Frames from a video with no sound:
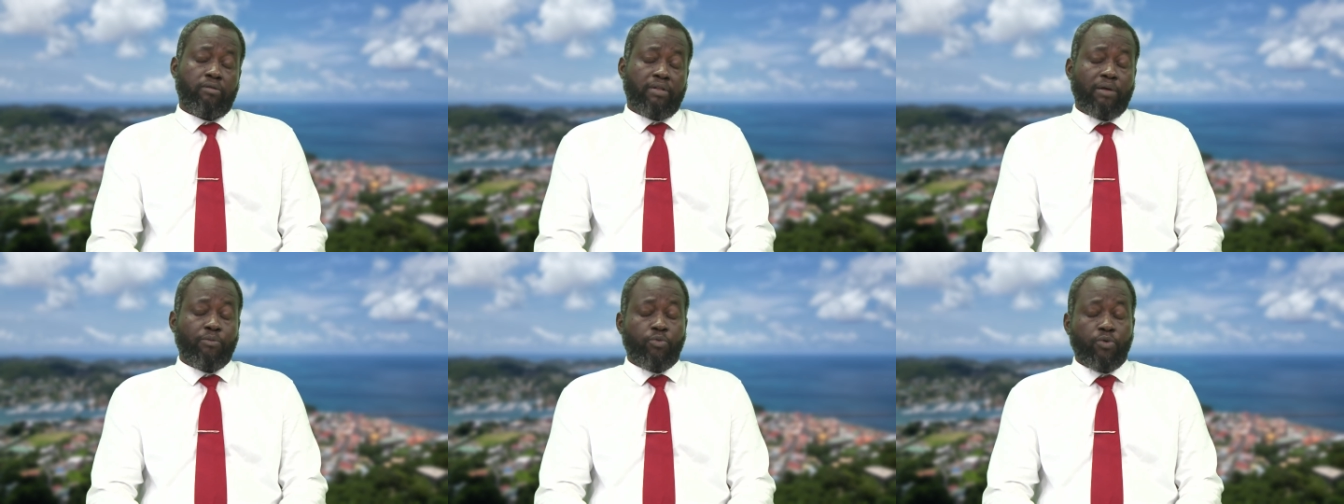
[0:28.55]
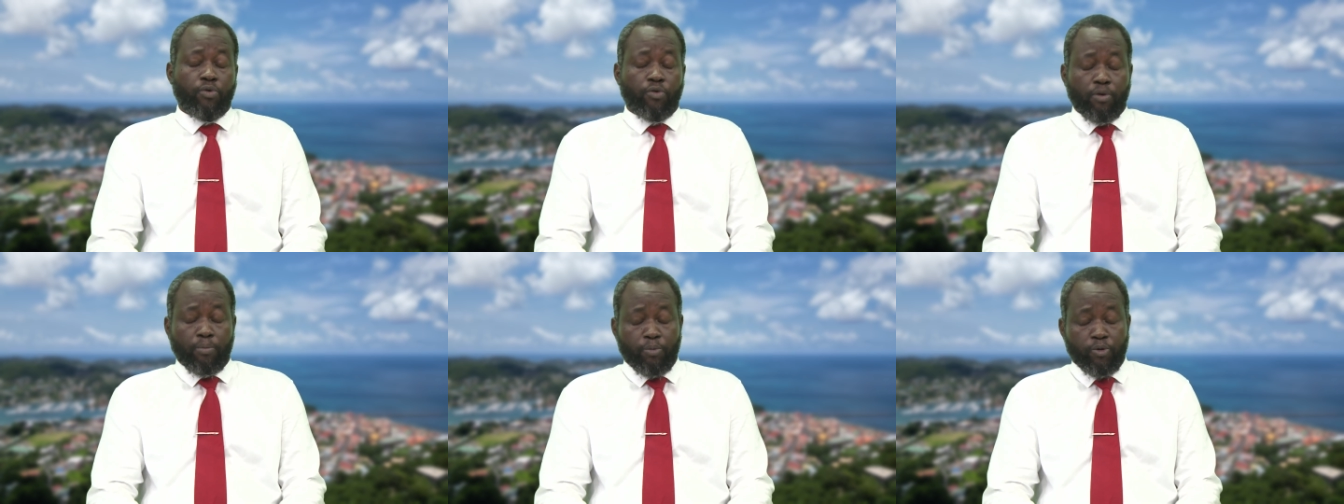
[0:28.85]

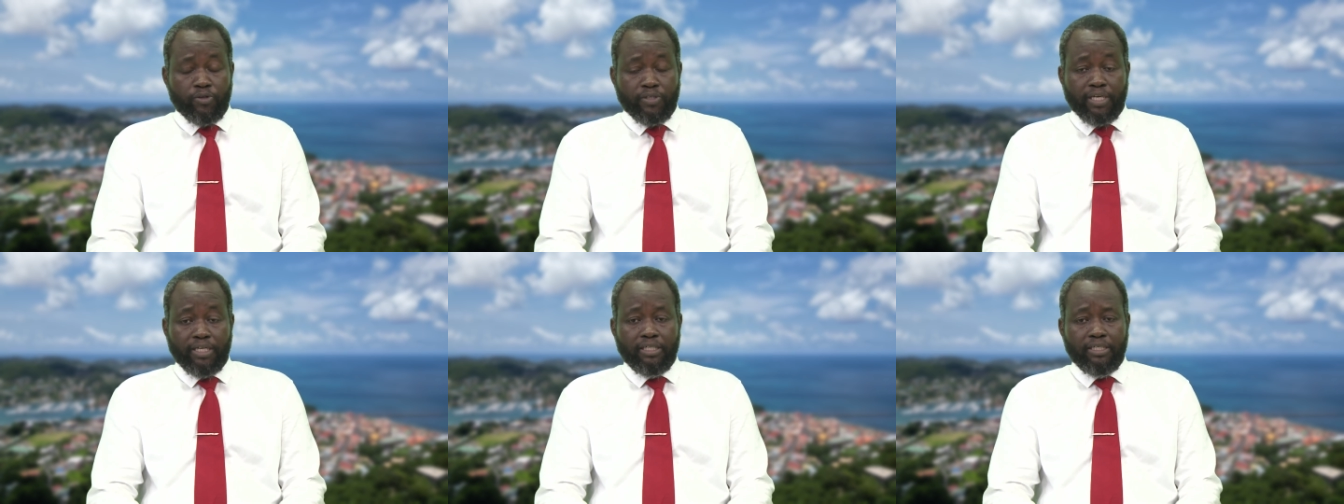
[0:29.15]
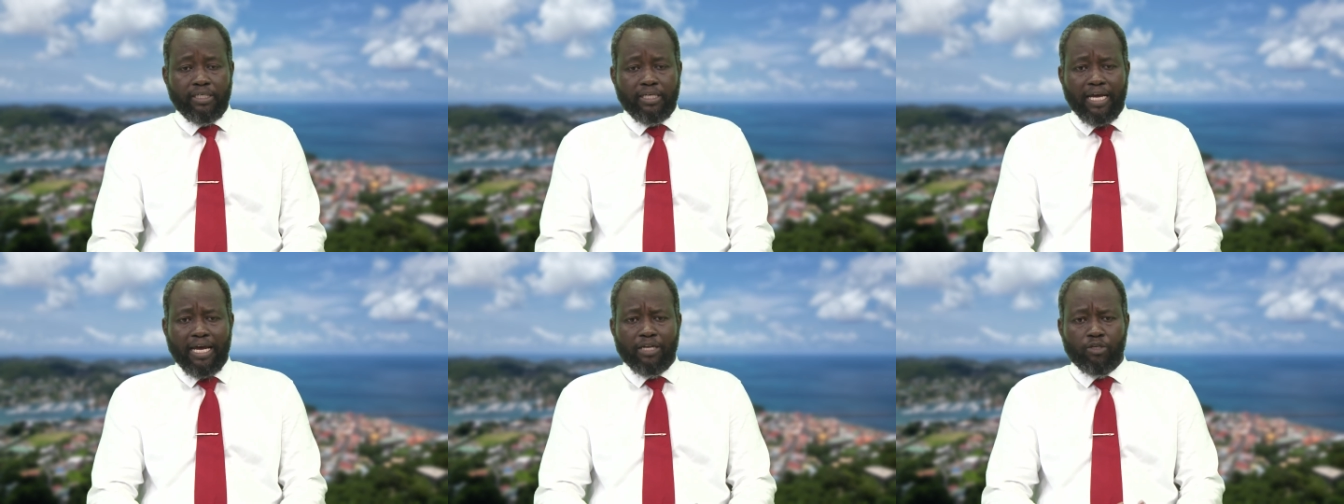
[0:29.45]

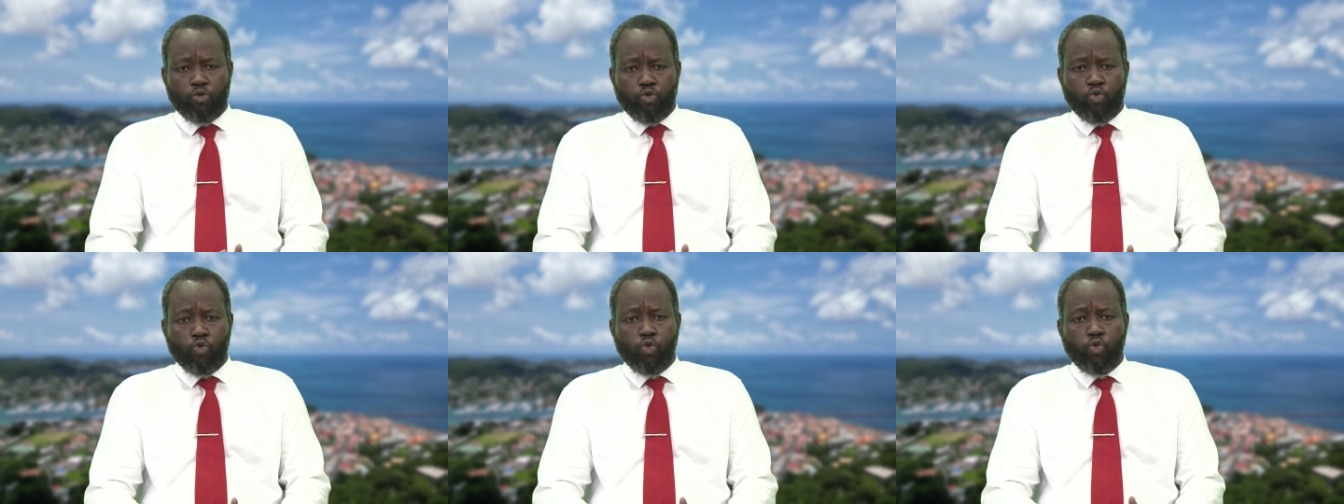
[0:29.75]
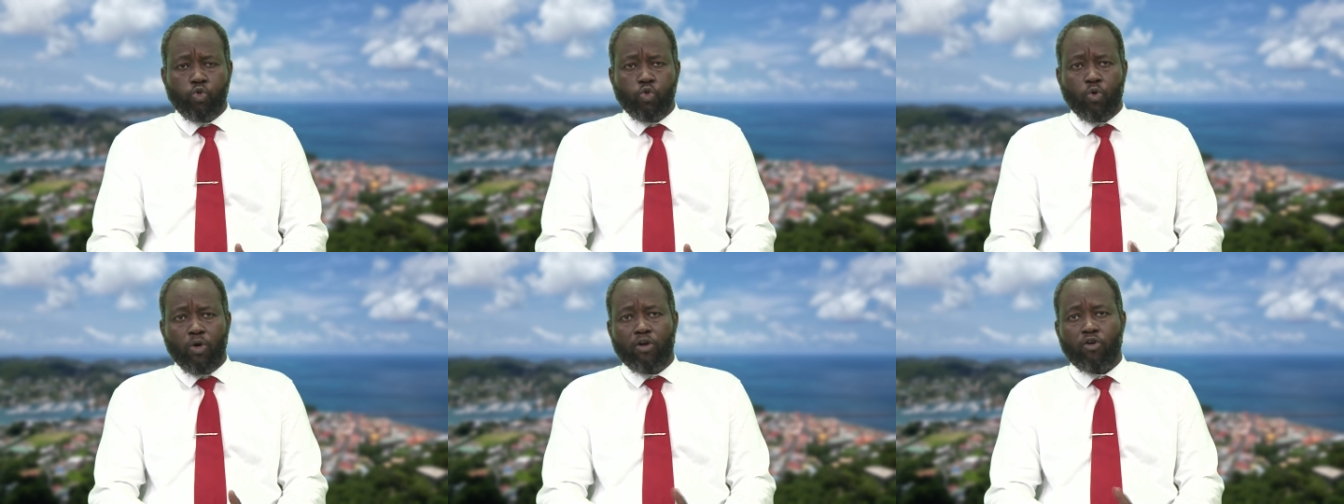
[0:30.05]
represent and do
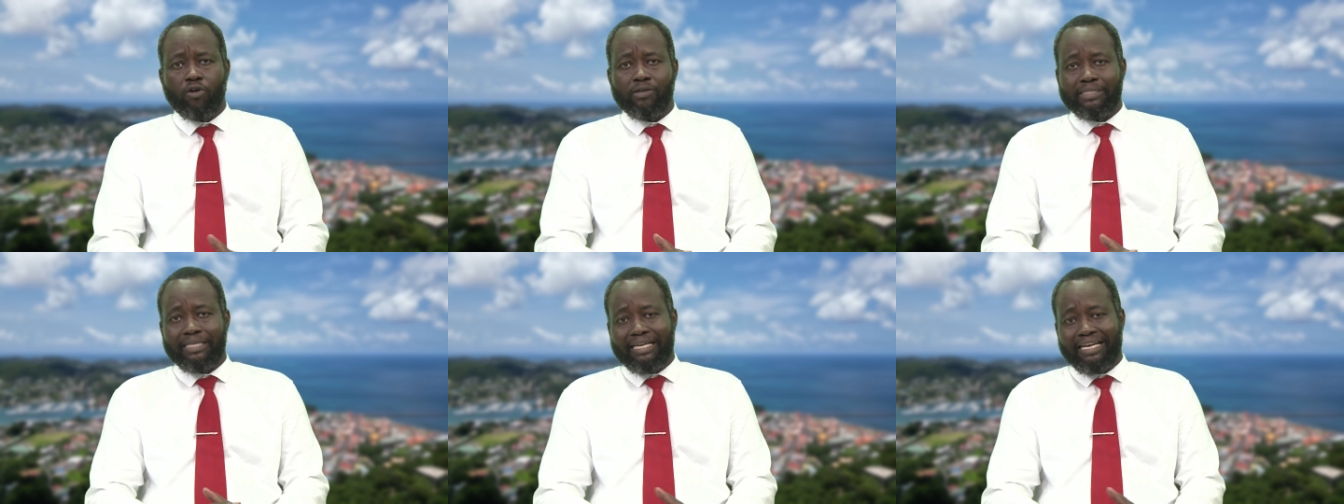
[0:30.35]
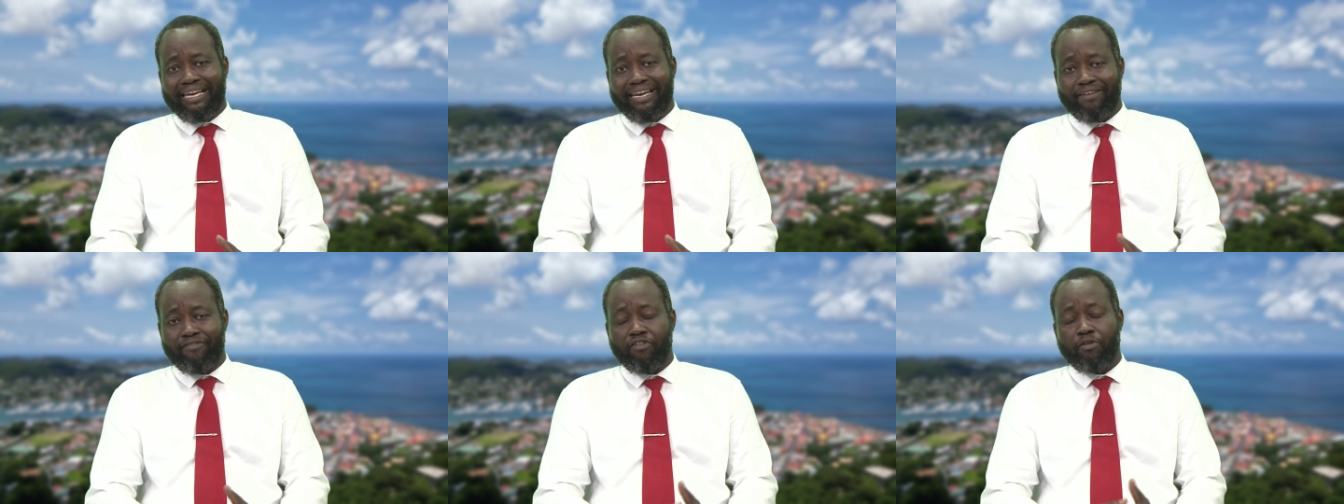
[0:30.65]
so across a
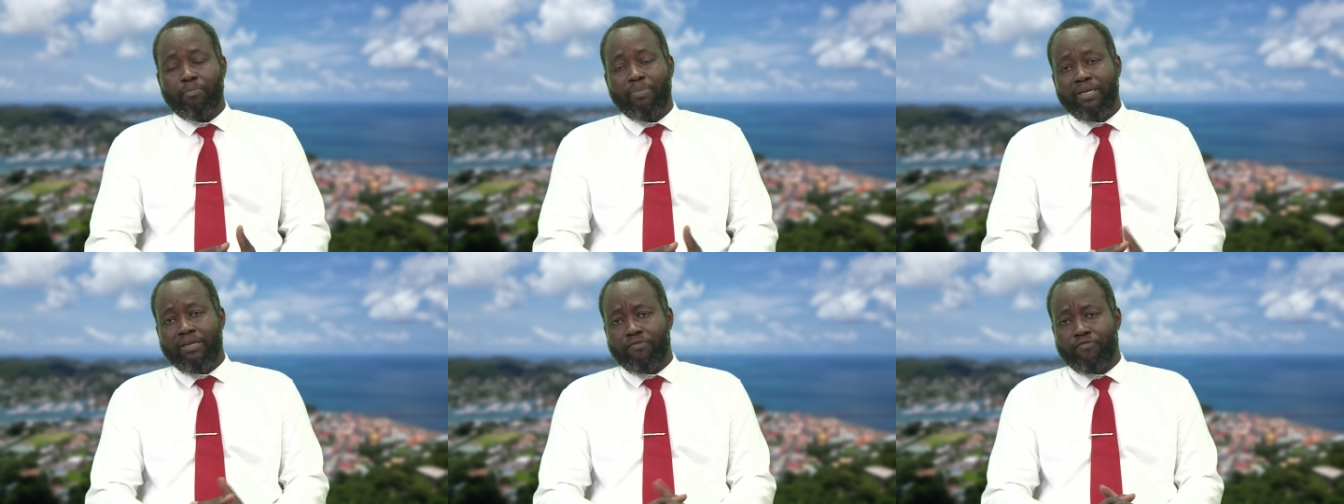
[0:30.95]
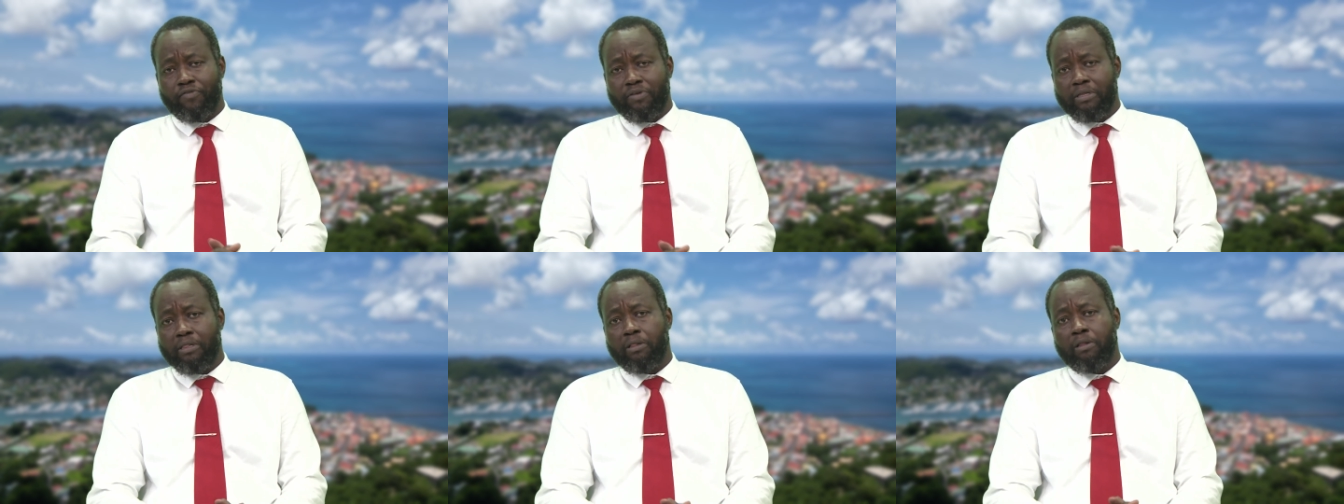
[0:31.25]
level
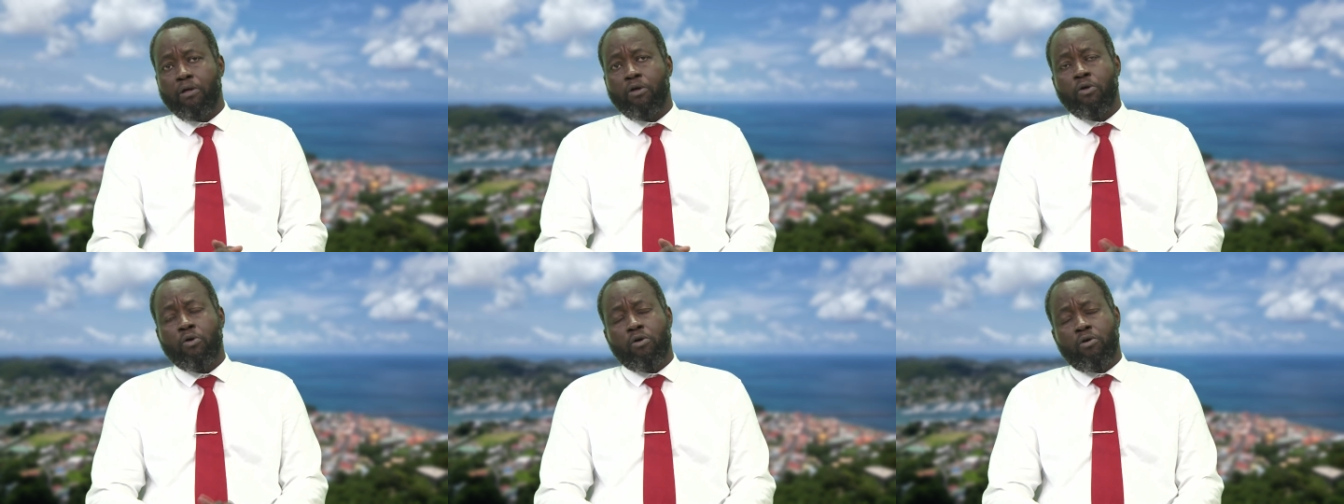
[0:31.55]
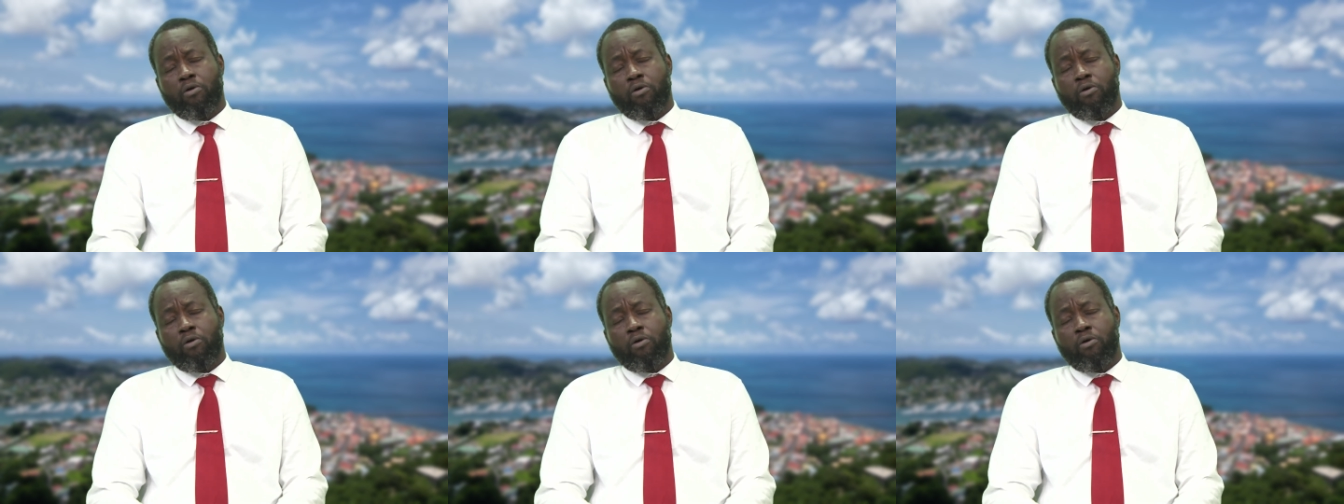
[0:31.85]
playing field.